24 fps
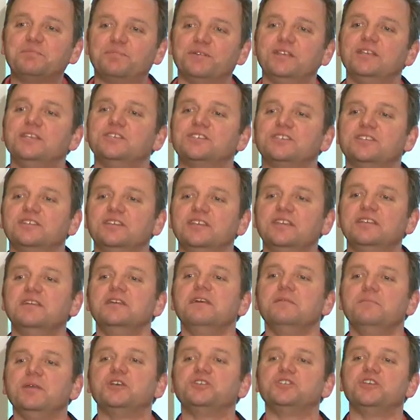the PC
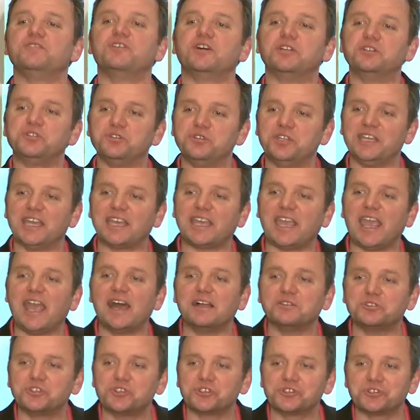because you've got to do the
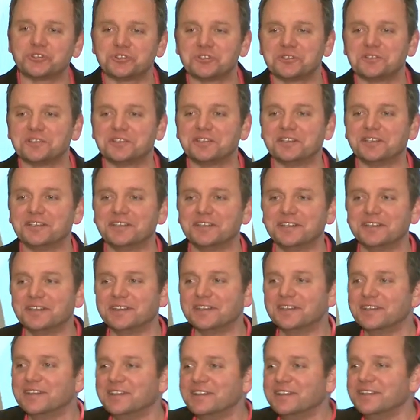accounts.
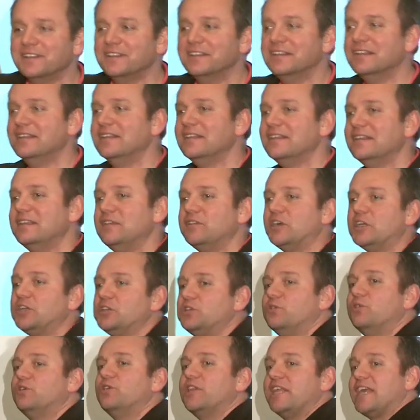You've got to
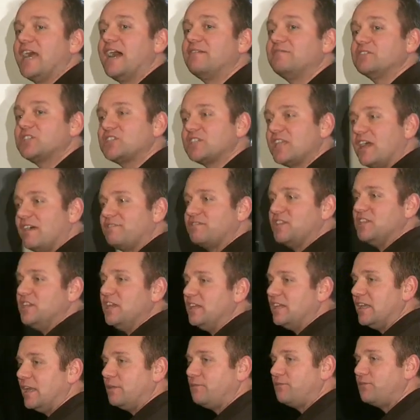do all the other stuff that you
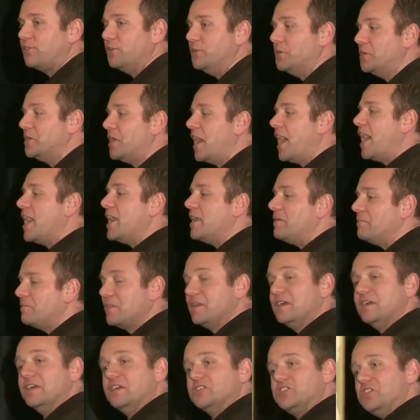can get through today.
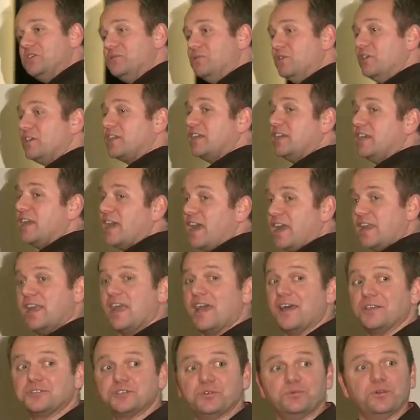So you're working 80
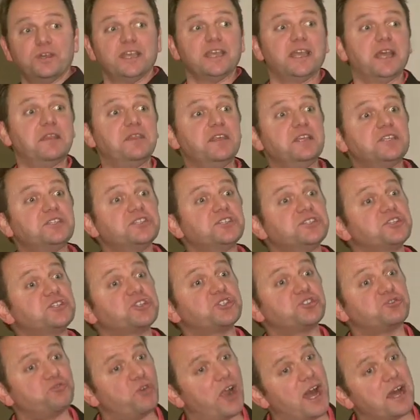hours a week. This is a
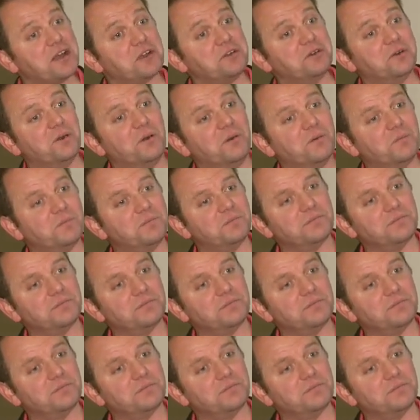struggle.